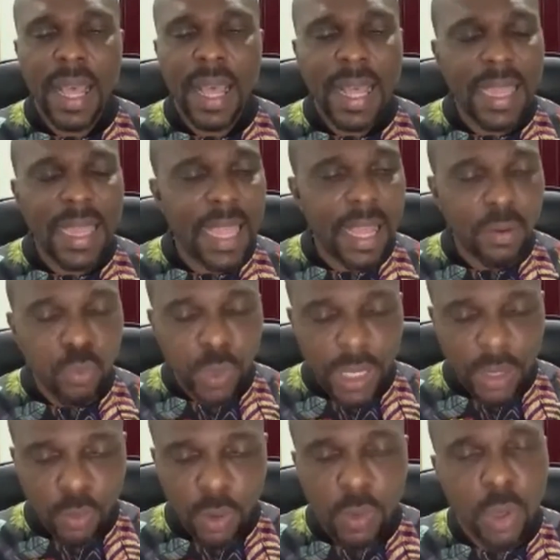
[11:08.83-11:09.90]
And then
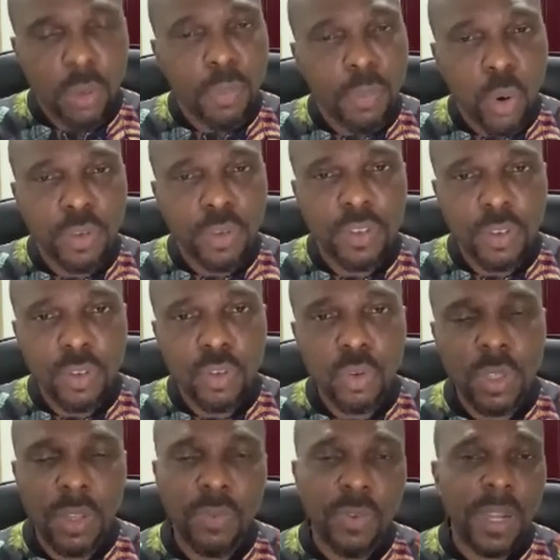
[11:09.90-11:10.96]
we will post two
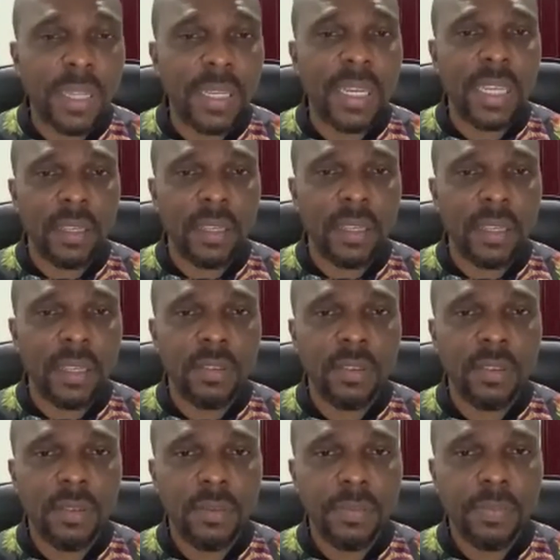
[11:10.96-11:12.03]
different
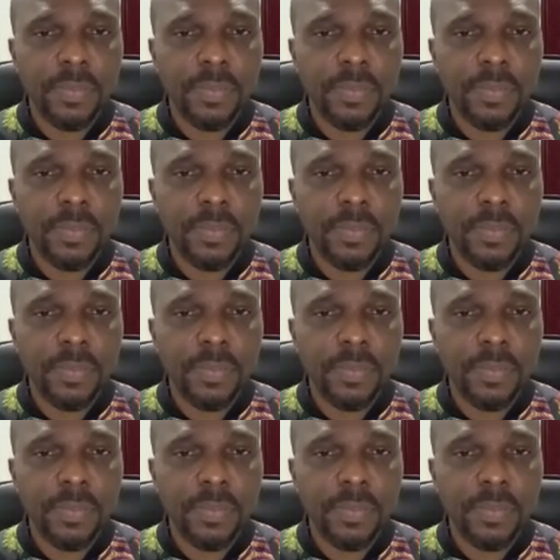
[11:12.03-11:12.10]
links.